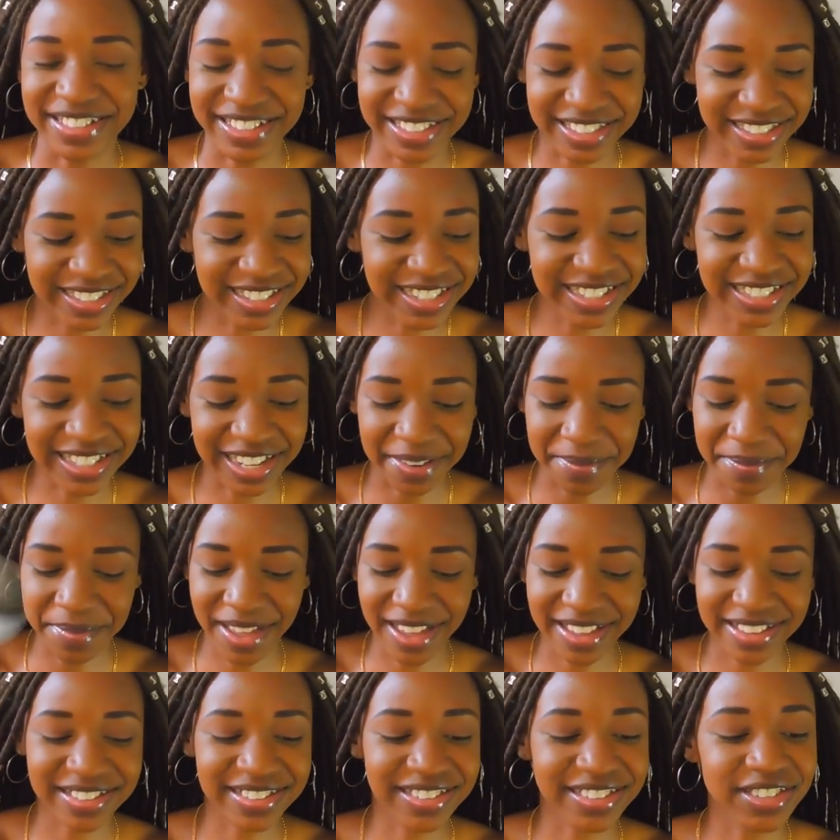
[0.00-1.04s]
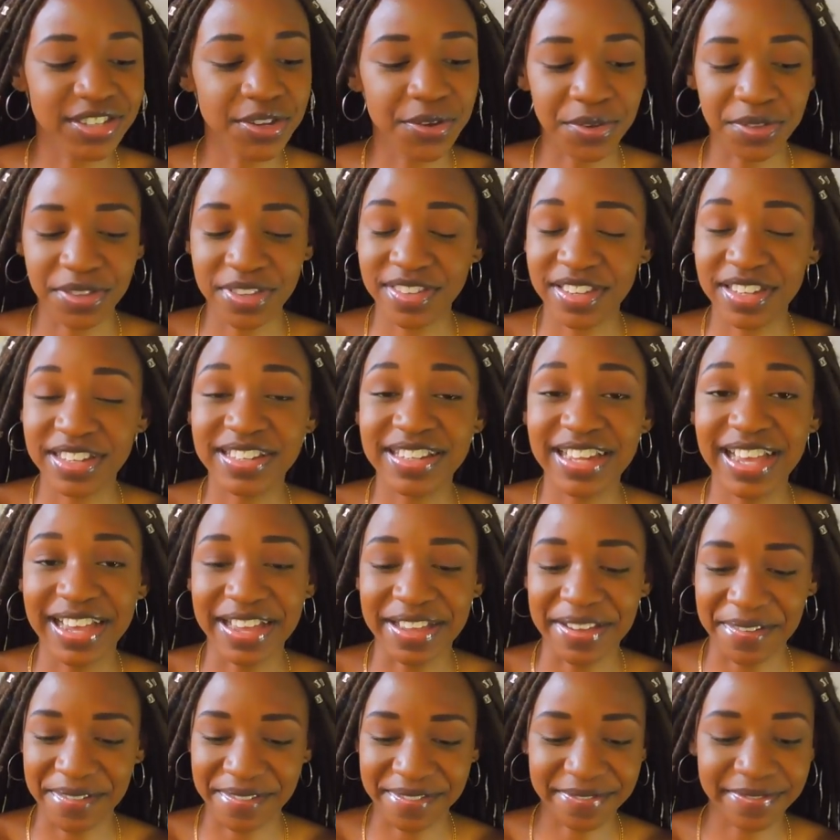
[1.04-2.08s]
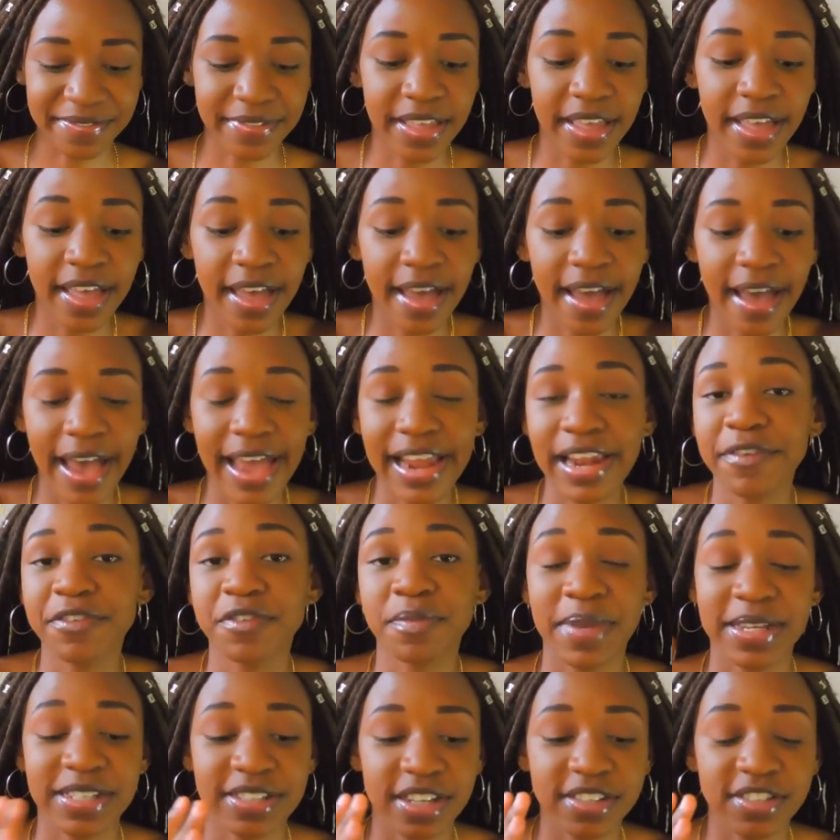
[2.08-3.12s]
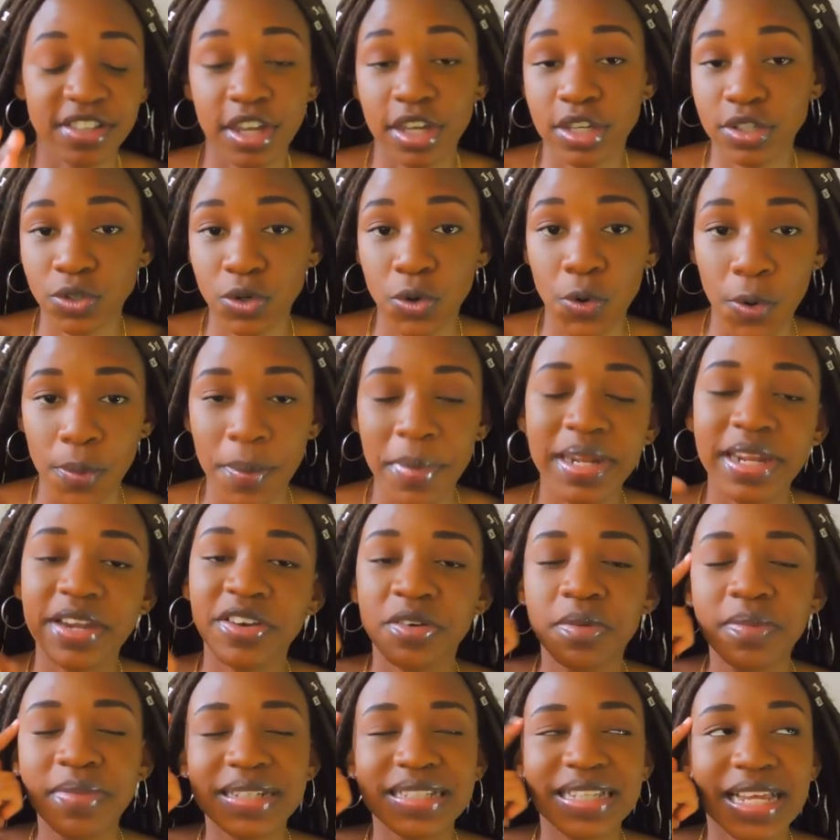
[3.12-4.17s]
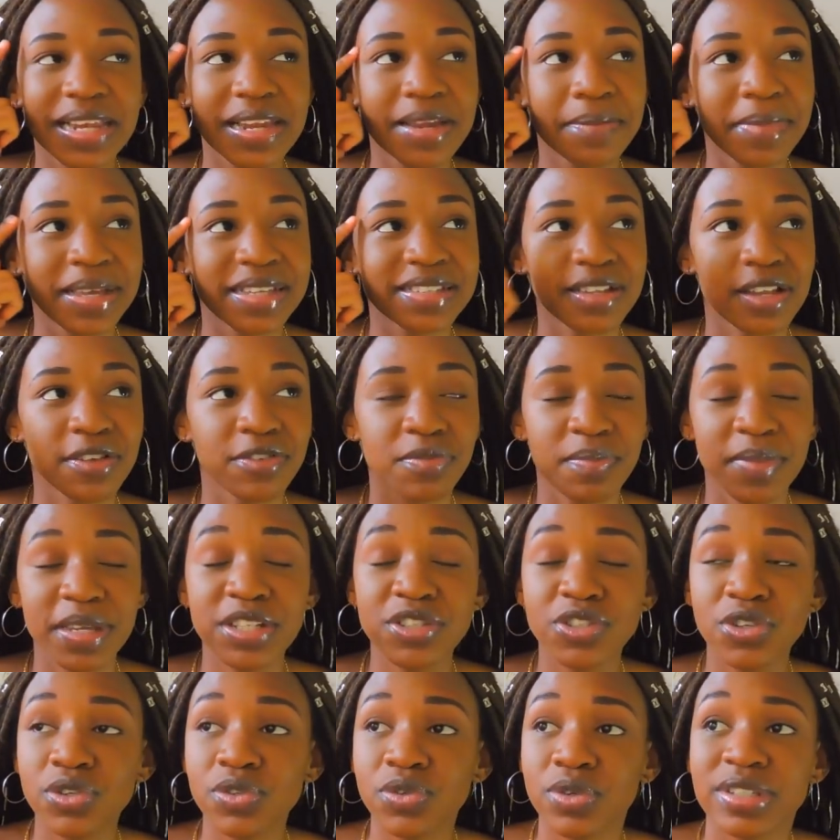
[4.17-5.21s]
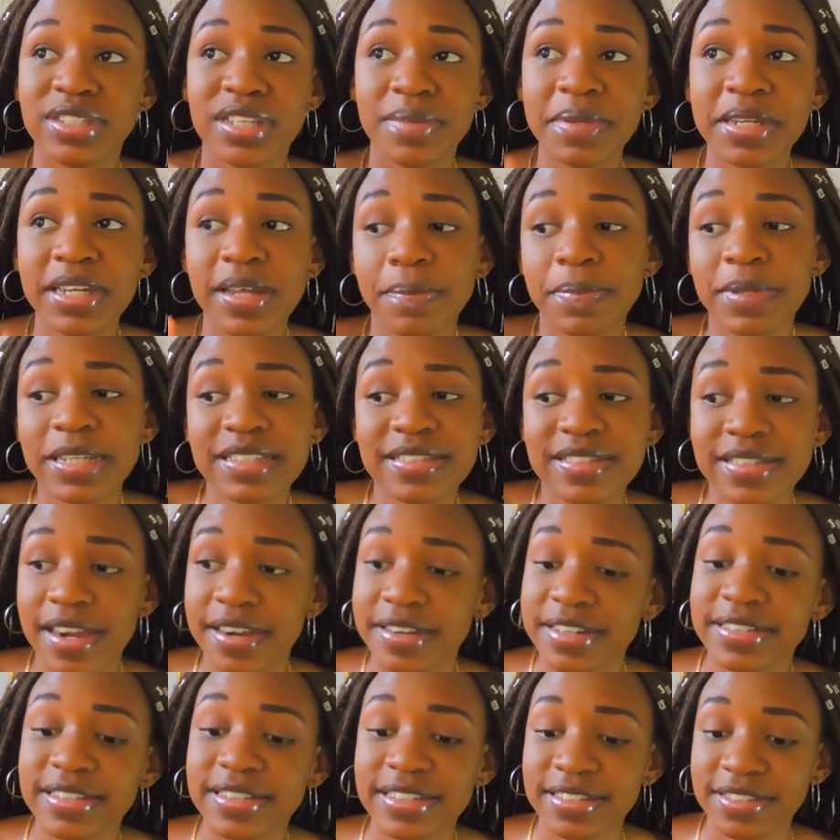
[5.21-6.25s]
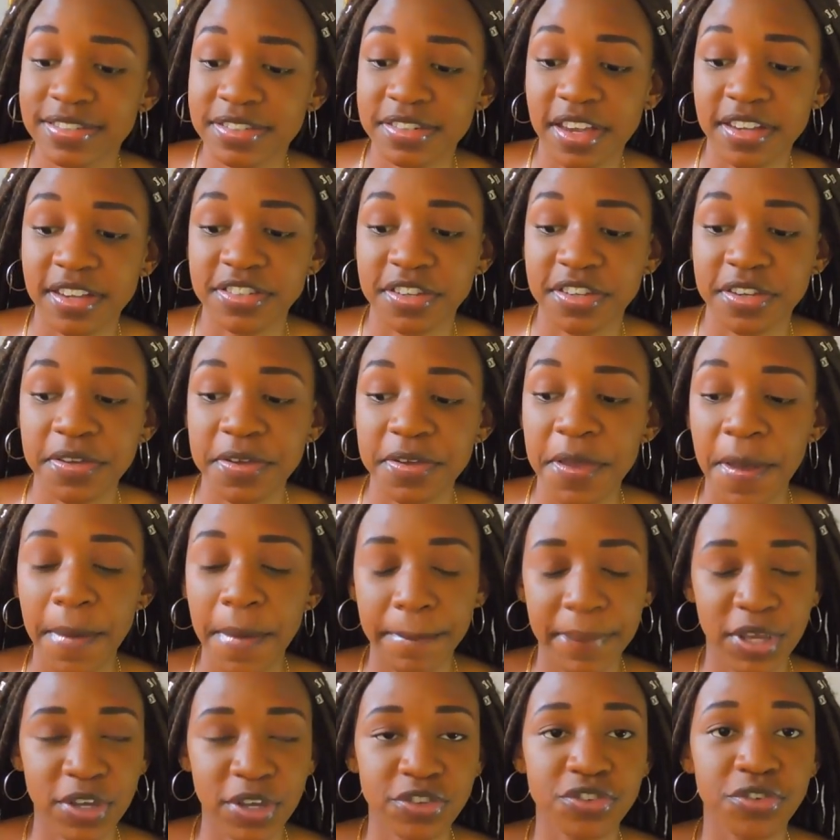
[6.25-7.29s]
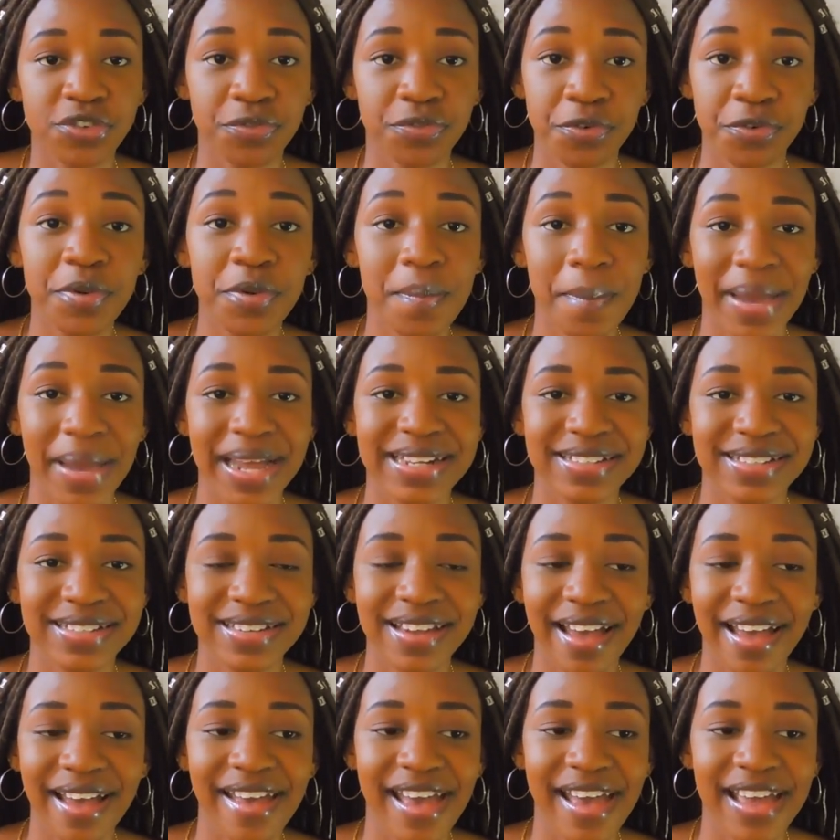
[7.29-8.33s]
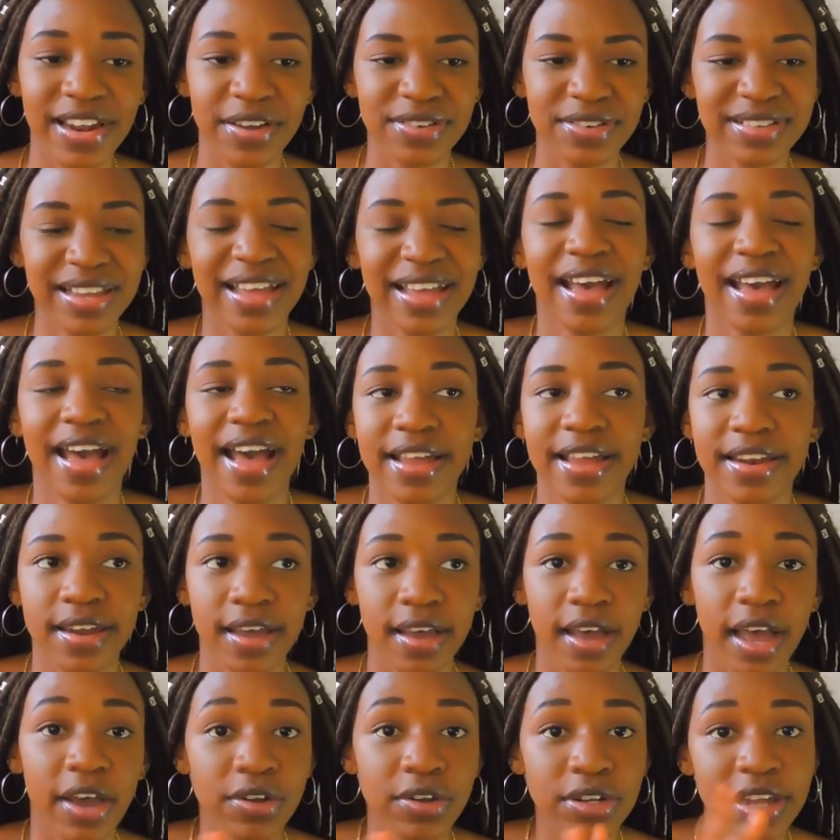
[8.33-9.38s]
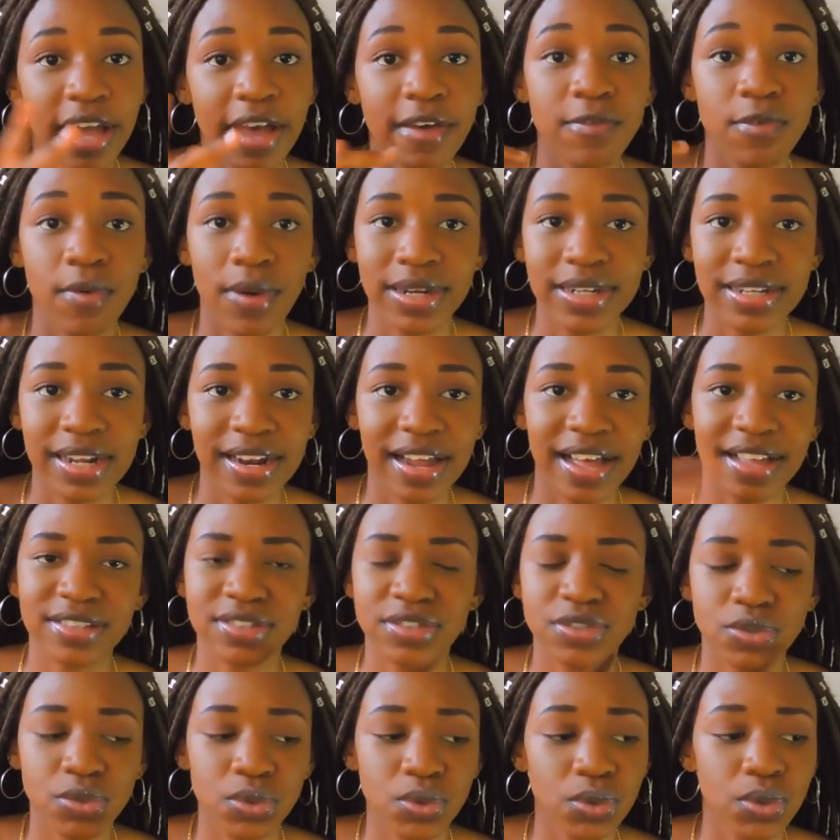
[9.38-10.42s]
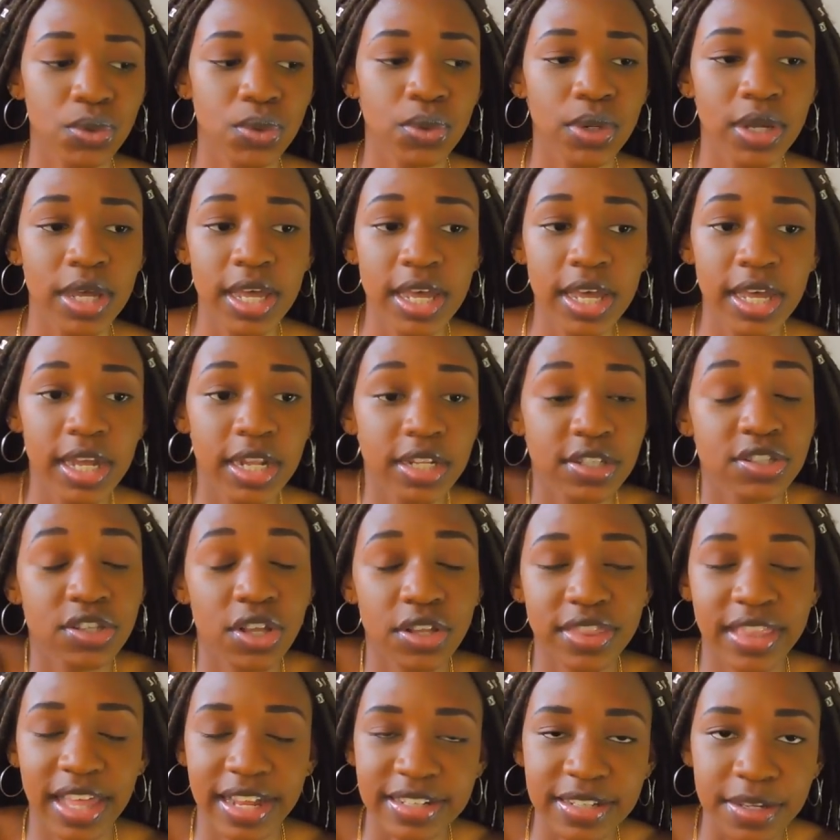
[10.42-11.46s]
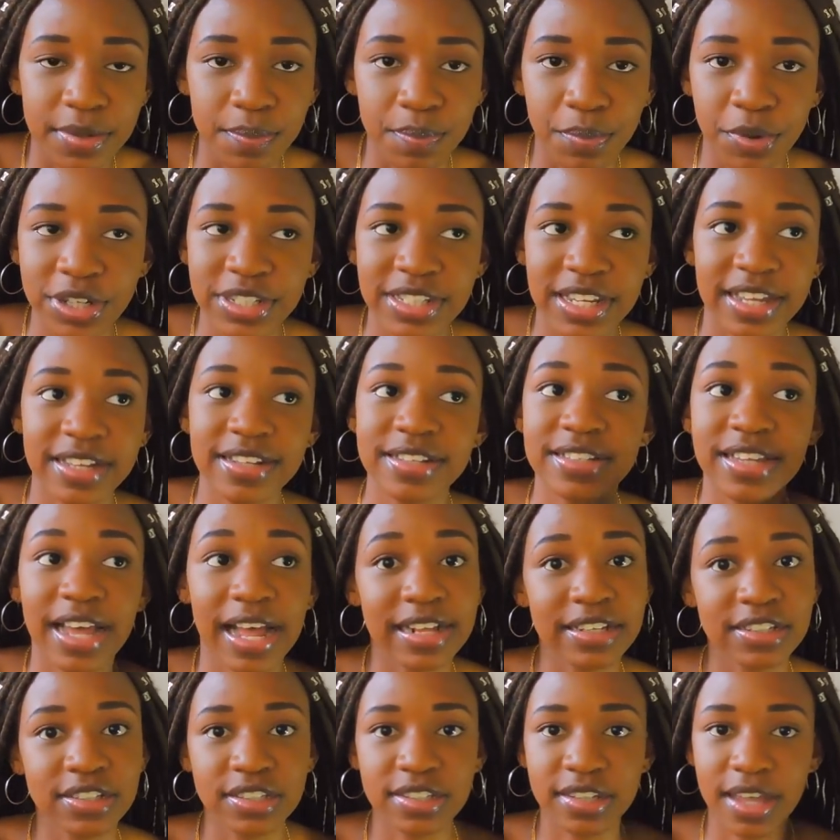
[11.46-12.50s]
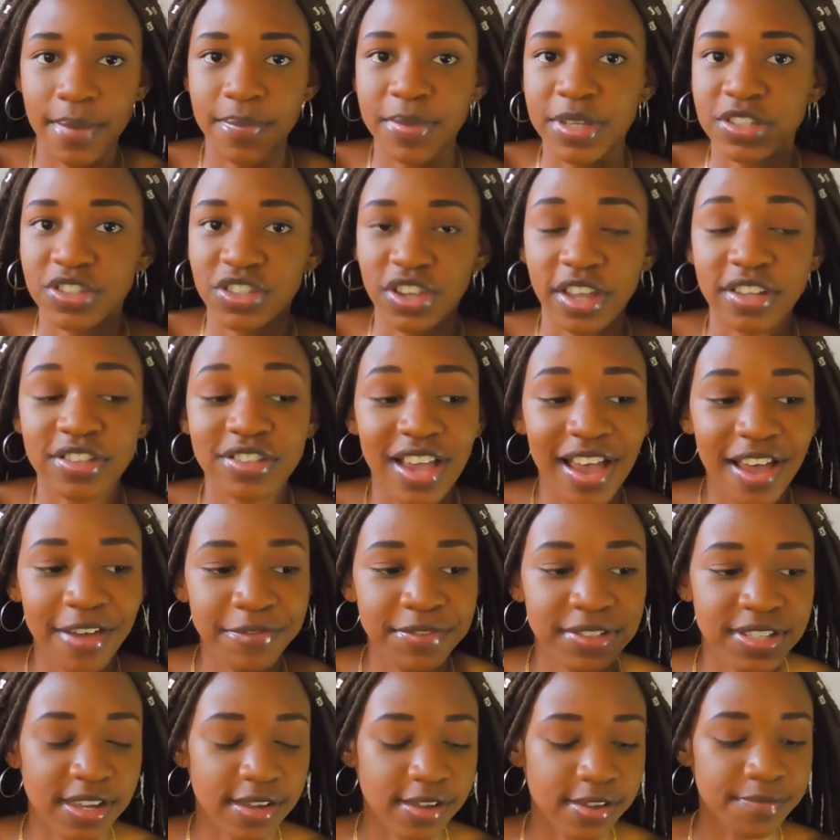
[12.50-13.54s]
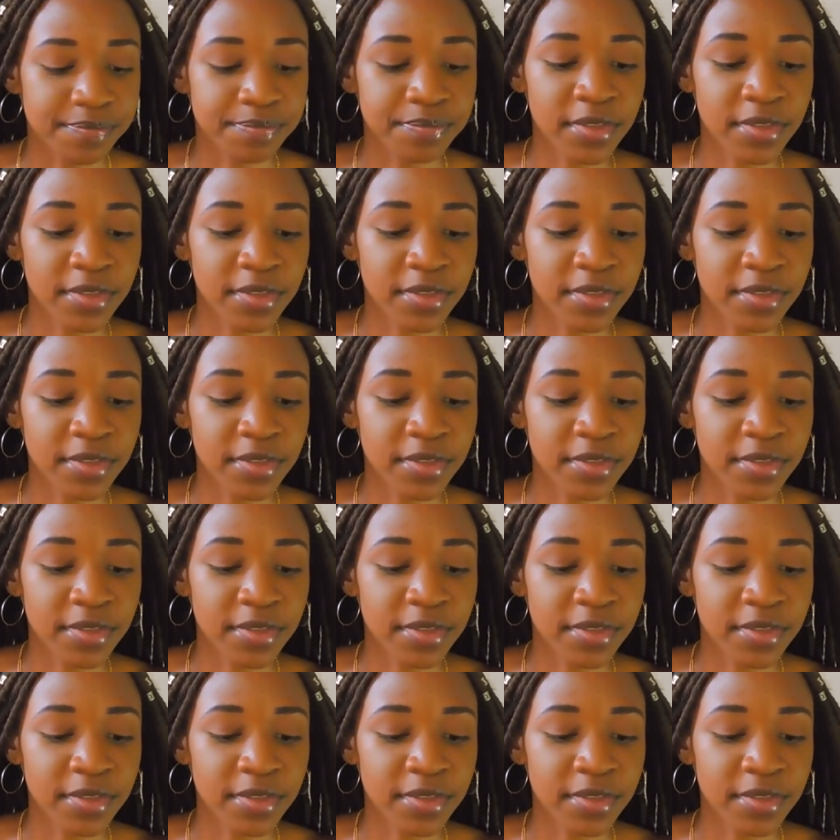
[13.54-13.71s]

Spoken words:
It's tea time, guys. So there's a day I left my charger at home, and I remember telling myself, mental note, Temina, please carry this charger because your phone might die. And I was like, ah, no, I only have one class, so it's not that important. I'll just come and charge after.